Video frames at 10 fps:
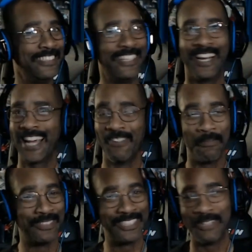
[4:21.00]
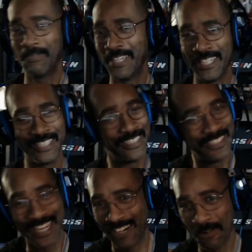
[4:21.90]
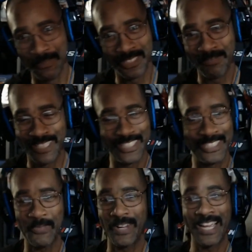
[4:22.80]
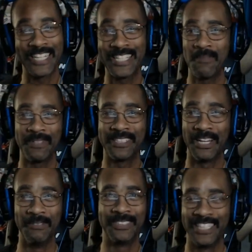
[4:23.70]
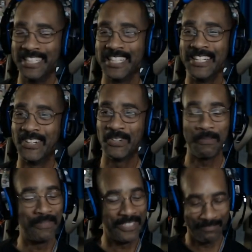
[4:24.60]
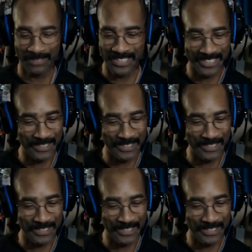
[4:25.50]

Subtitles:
represent, man. I gotta represent my ship. I gotta keep it. I was, you know, but I